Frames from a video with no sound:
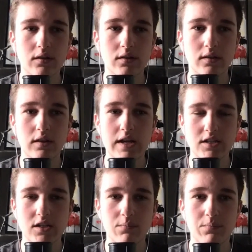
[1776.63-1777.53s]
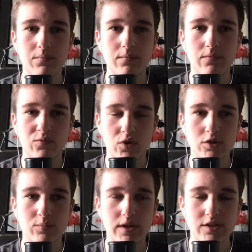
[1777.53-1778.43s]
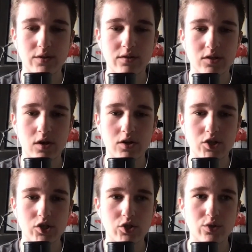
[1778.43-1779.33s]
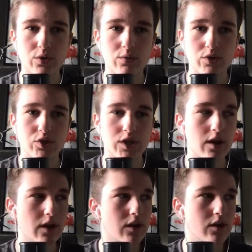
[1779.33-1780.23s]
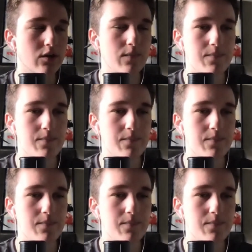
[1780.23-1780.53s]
that's the first place you can start, is just doing what you say you're going to do.